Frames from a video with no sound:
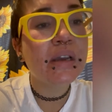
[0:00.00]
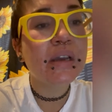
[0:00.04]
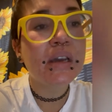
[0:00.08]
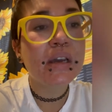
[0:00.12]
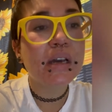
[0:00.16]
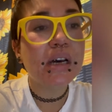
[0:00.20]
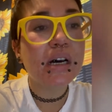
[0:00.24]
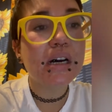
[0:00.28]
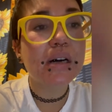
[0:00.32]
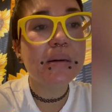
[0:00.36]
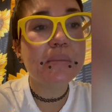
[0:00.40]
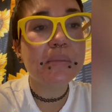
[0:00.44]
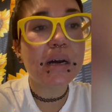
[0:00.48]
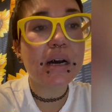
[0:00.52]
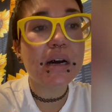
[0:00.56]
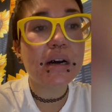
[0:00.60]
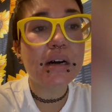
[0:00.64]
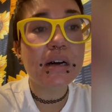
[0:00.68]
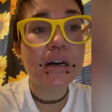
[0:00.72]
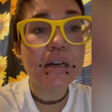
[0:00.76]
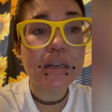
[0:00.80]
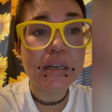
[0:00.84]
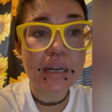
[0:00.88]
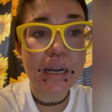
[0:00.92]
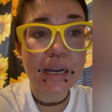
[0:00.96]

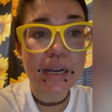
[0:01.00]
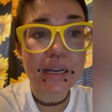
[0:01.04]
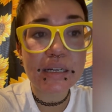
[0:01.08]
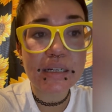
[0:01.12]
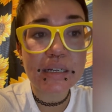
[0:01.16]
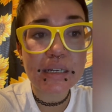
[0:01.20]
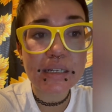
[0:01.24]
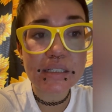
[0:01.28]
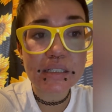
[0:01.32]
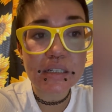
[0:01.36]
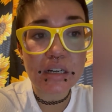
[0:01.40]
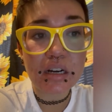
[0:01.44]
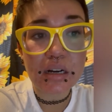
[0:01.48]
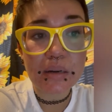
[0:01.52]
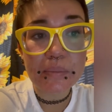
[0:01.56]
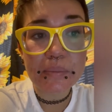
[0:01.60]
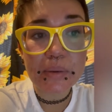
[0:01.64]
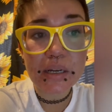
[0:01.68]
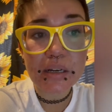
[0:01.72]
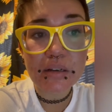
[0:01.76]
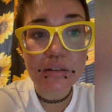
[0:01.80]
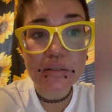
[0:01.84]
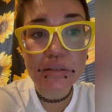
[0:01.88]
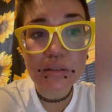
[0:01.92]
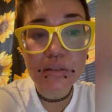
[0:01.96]
Unionized
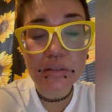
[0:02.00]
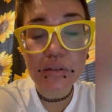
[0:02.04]
compounds,